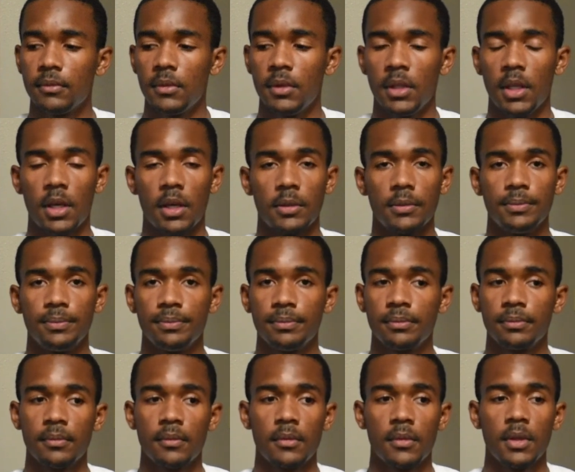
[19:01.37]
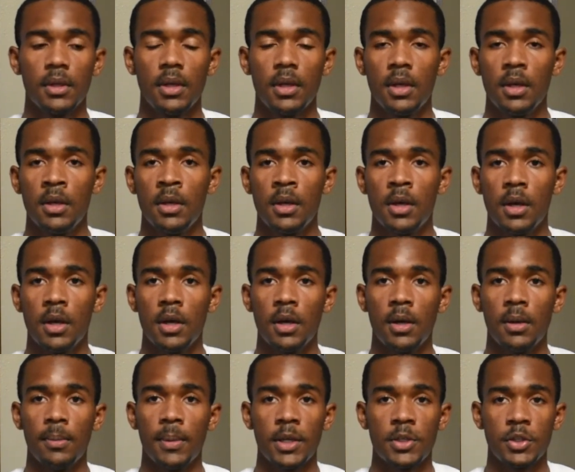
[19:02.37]
yeah,
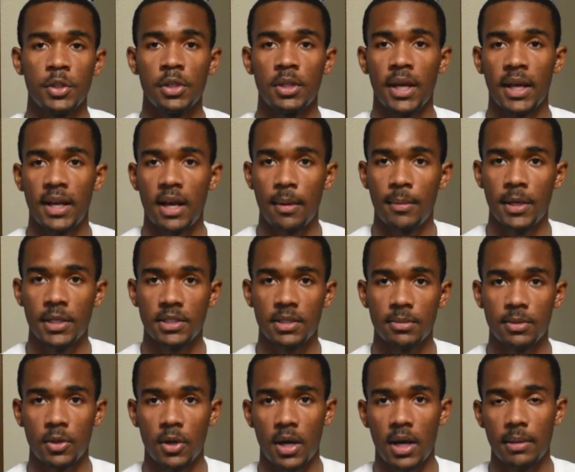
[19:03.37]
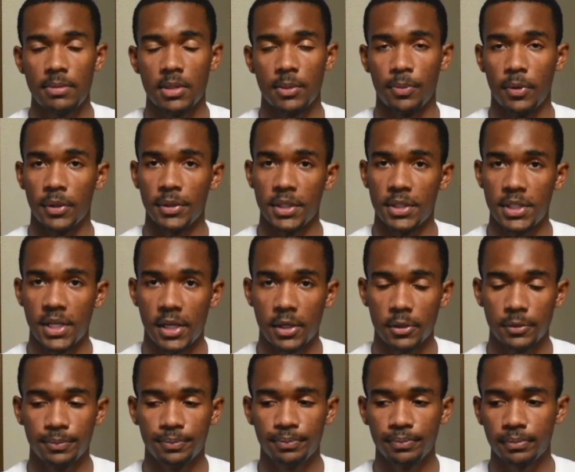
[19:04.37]
make sure you like, comment, and subscribe, support the
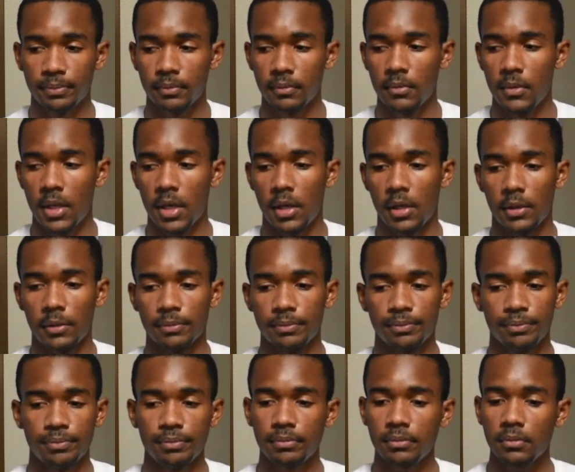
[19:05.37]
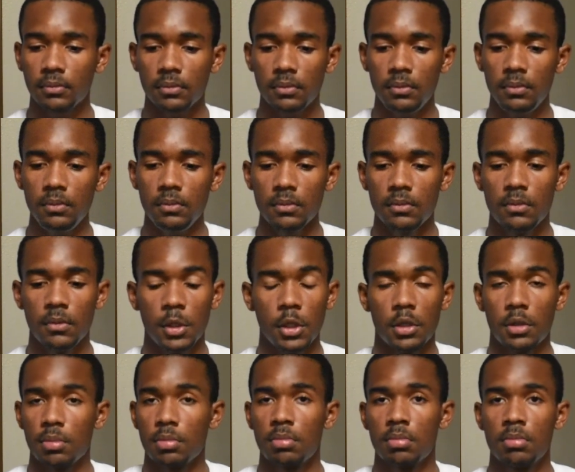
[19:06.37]
channel, and
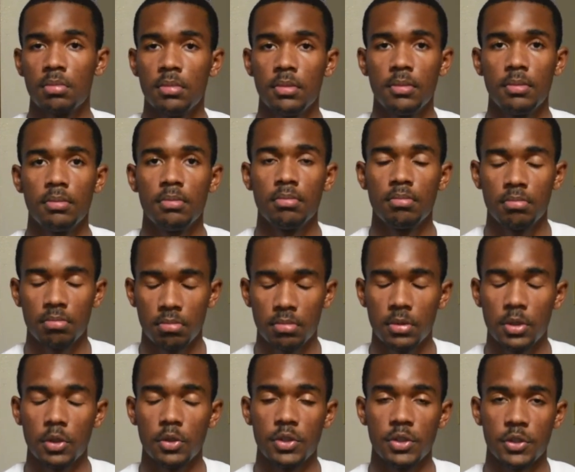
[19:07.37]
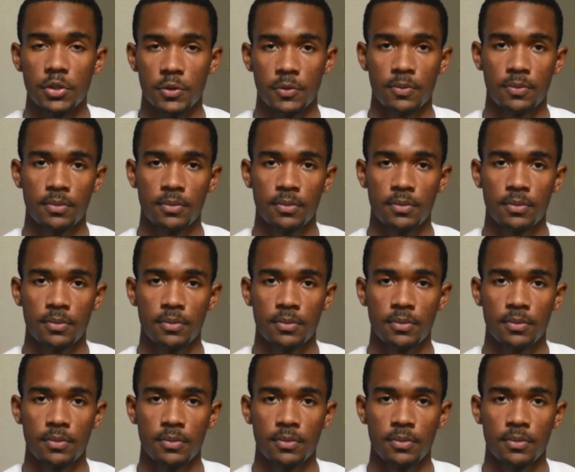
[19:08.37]
yeah, deuces.